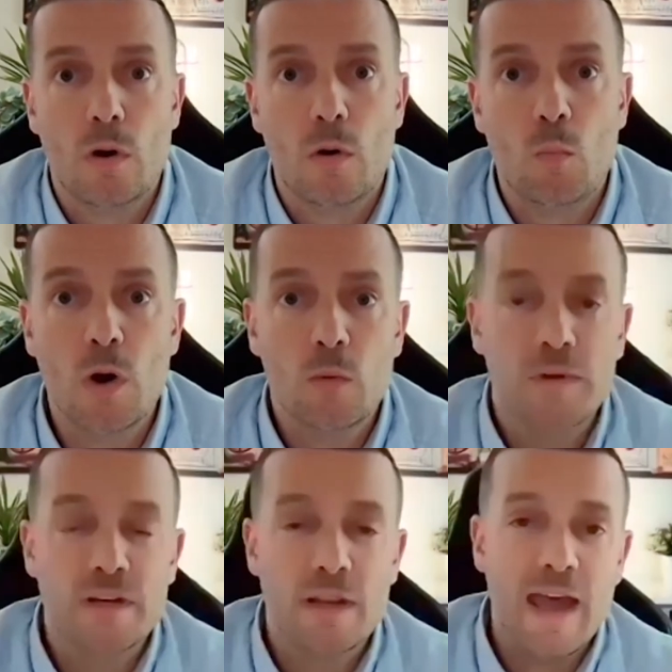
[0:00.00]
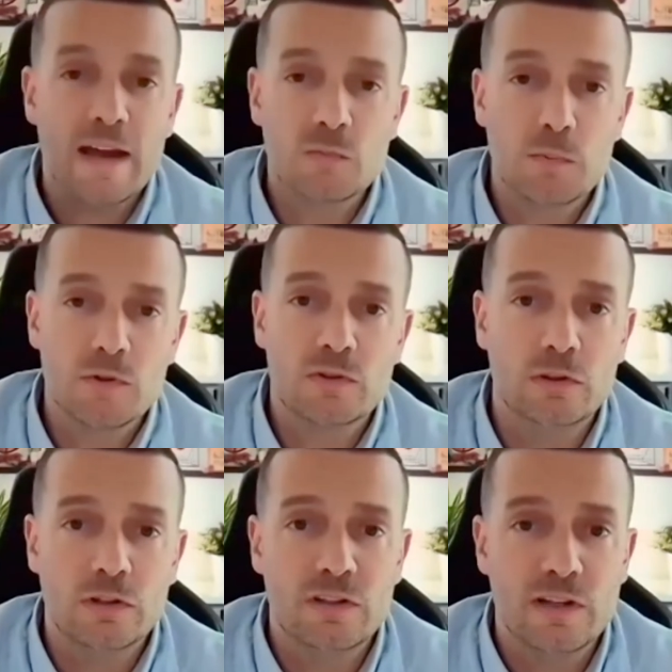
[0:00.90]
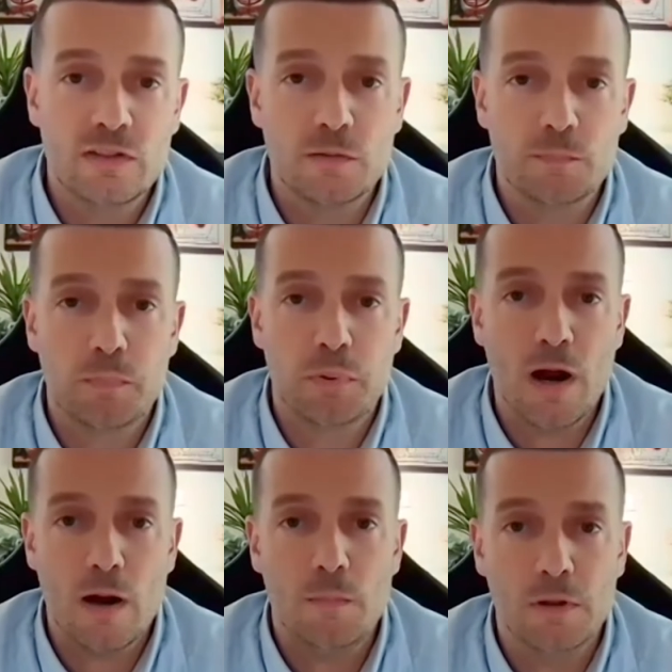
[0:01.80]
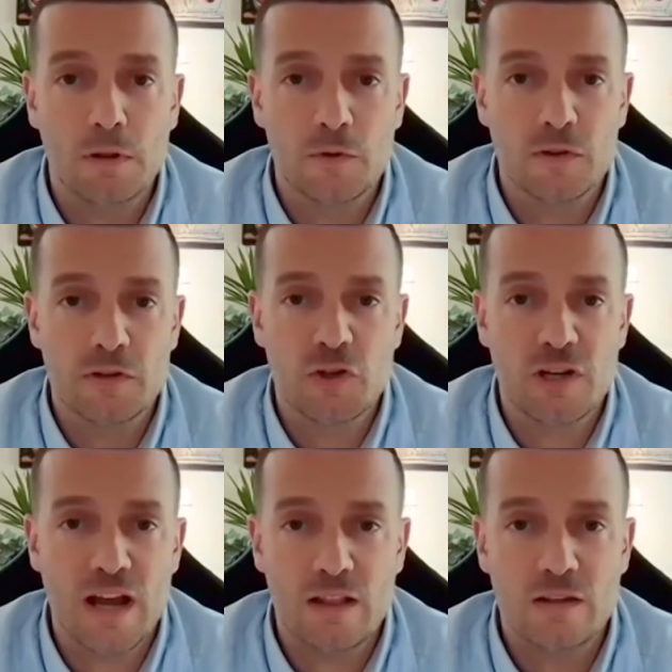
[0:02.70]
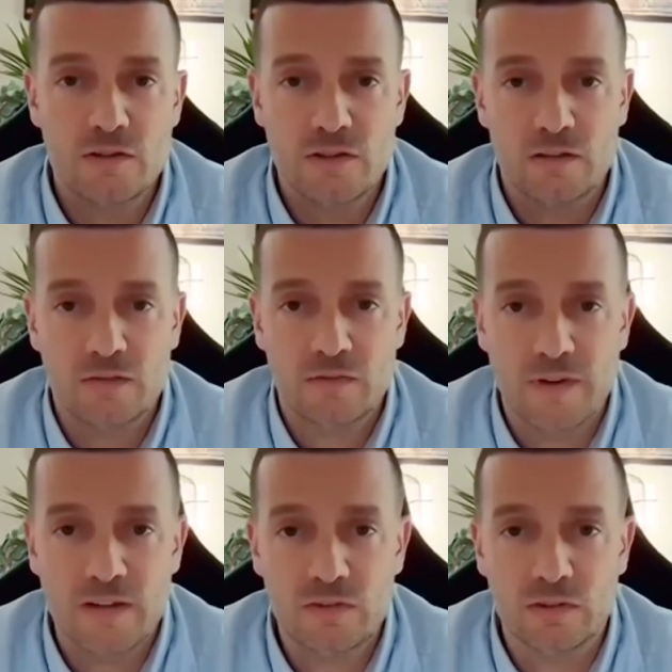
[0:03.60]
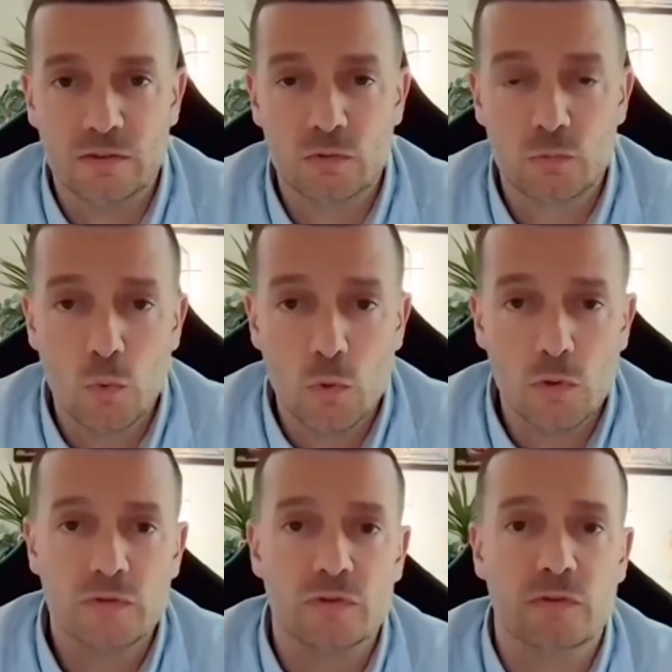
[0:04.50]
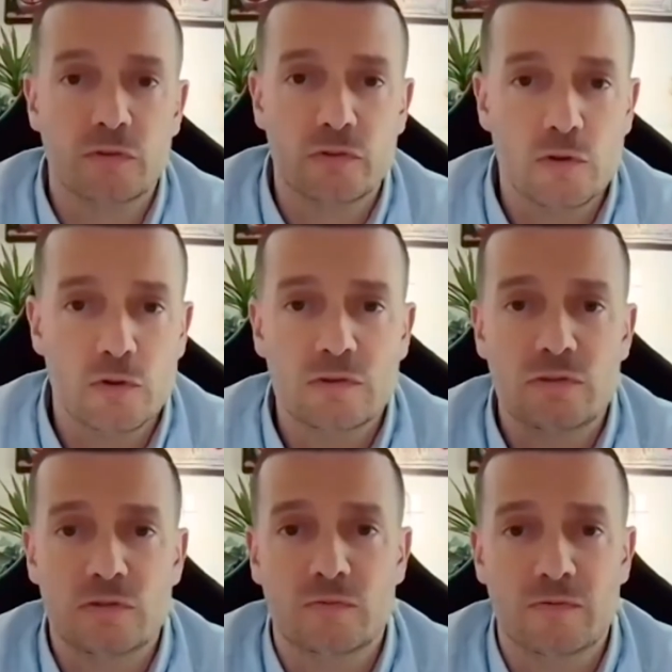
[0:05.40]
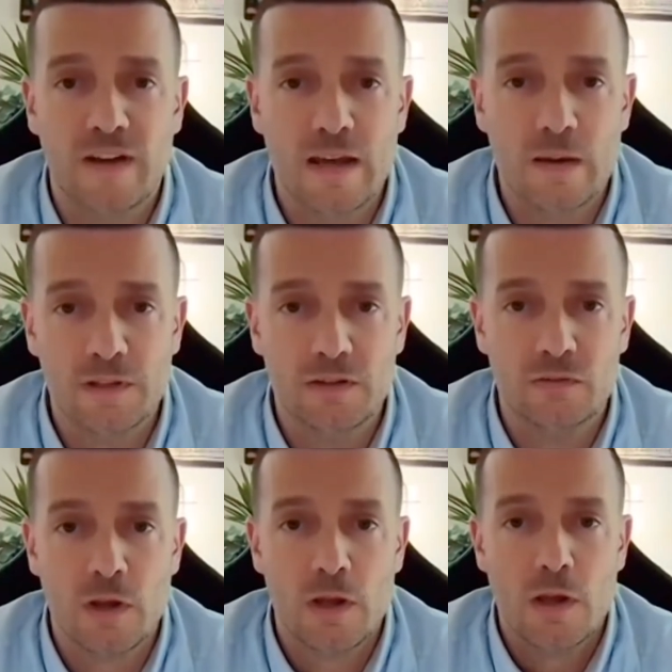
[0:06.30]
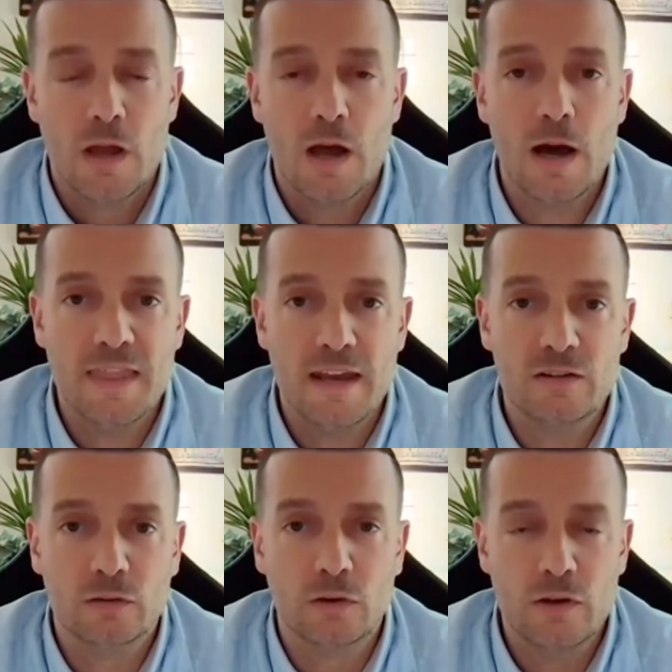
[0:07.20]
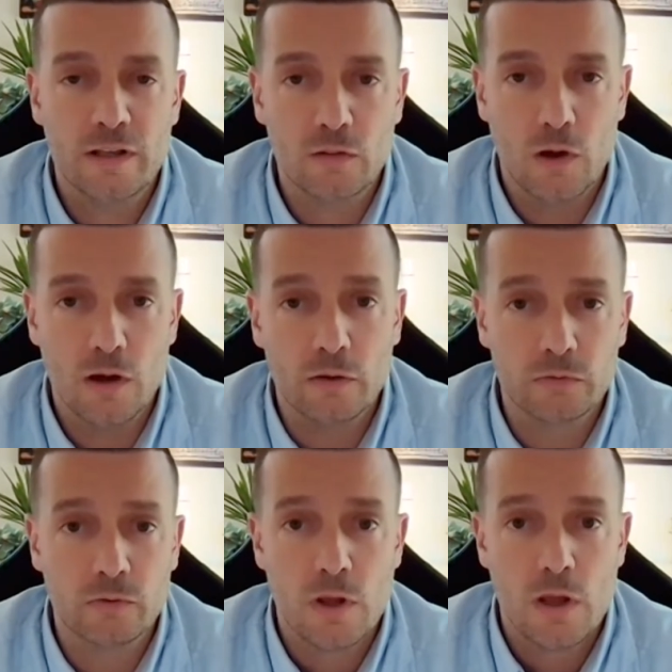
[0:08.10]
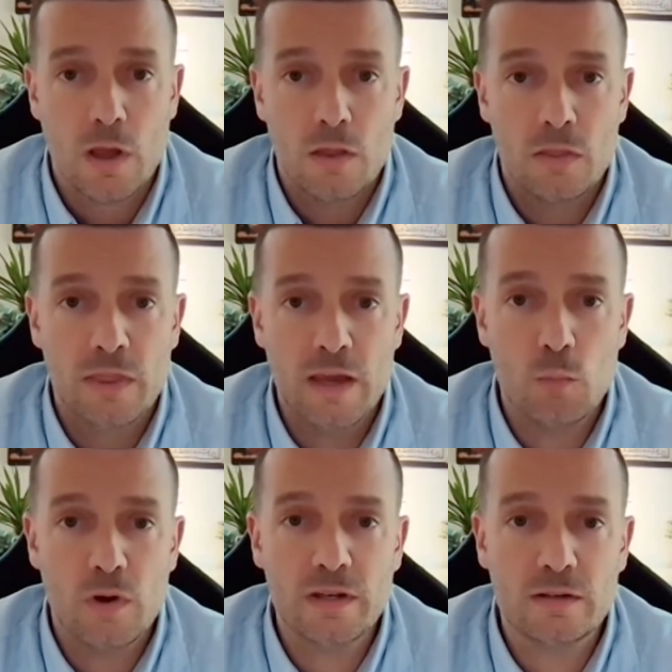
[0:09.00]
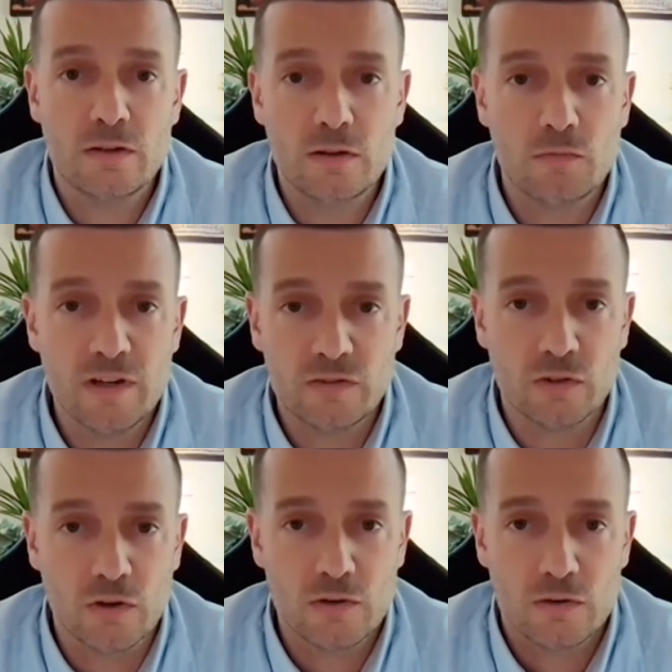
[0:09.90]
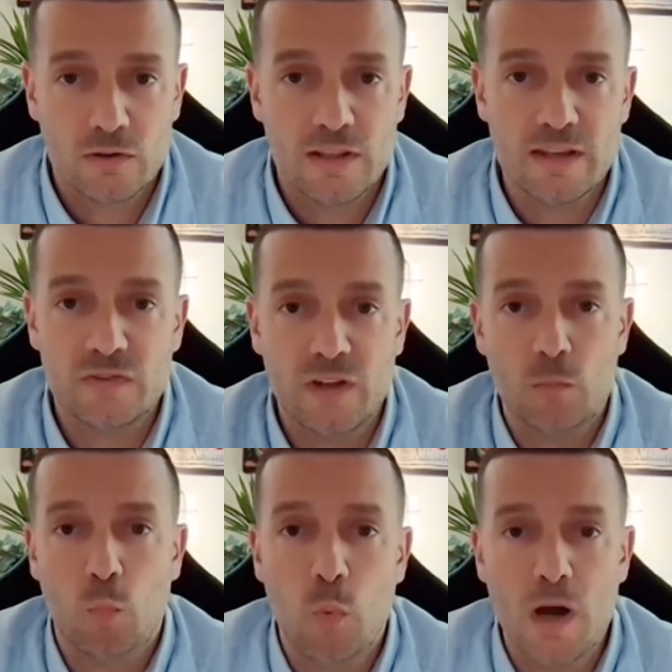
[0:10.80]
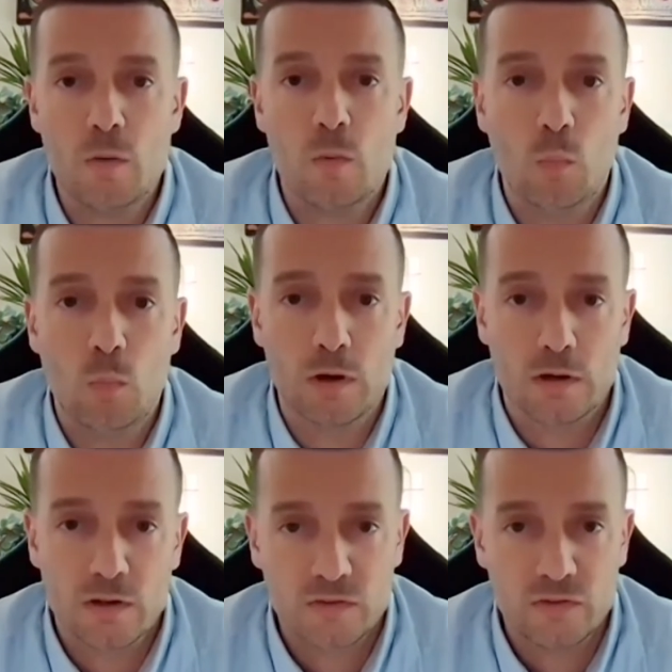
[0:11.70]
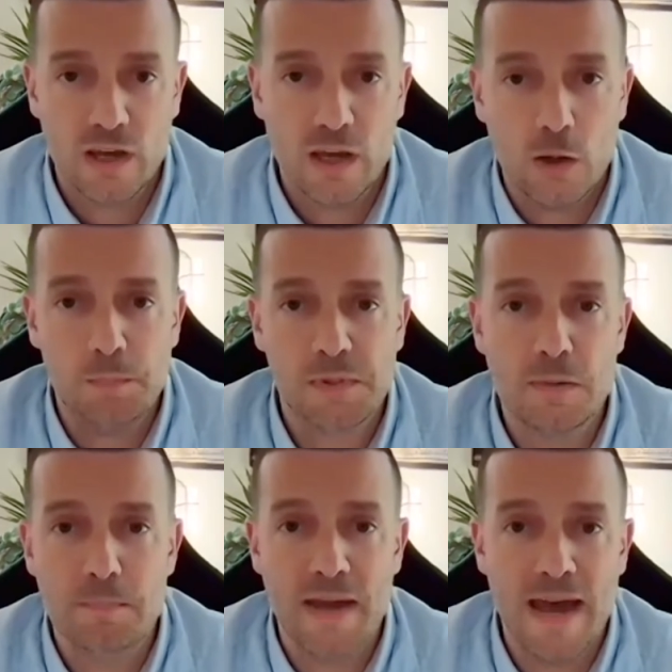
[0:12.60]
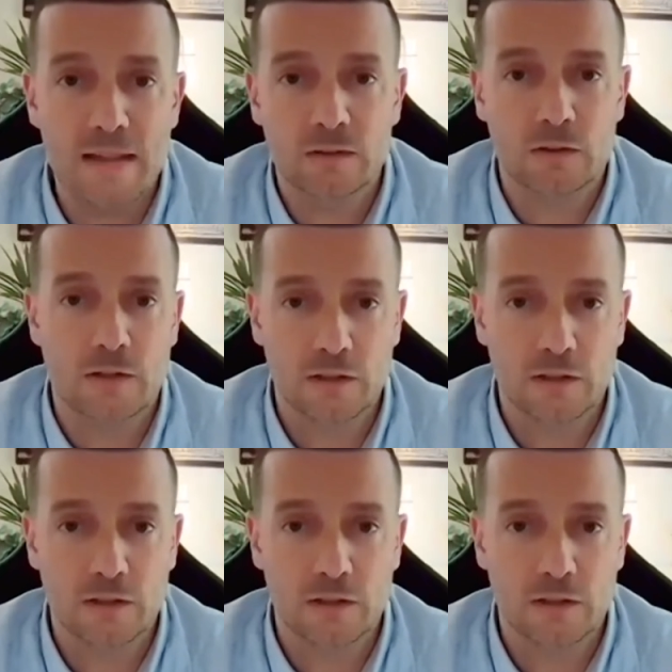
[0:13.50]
Well, when experts looked at the problem or the challenge that's facing schools and students and families, and that is learning loss, they went to the research and they said, what works to help combat learning